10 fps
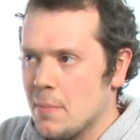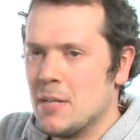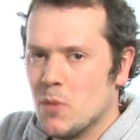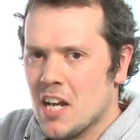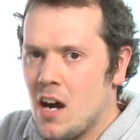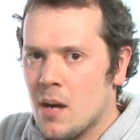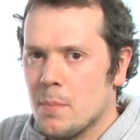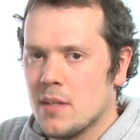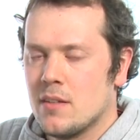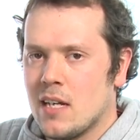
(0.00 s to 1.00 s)
I mean, we are,
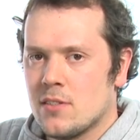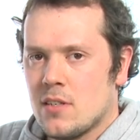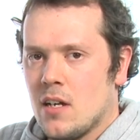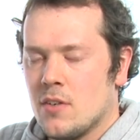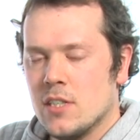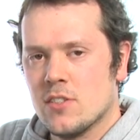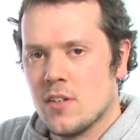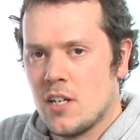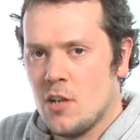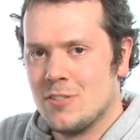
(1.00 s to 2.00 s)
but that's only so
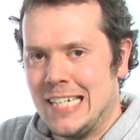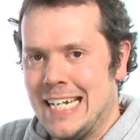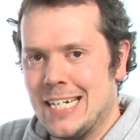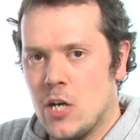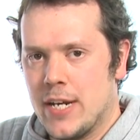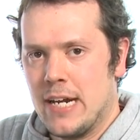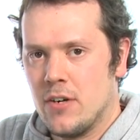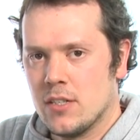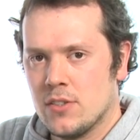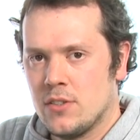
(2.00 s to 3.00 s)
the ghost lady can't
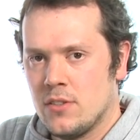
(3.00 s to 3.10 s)
hear us.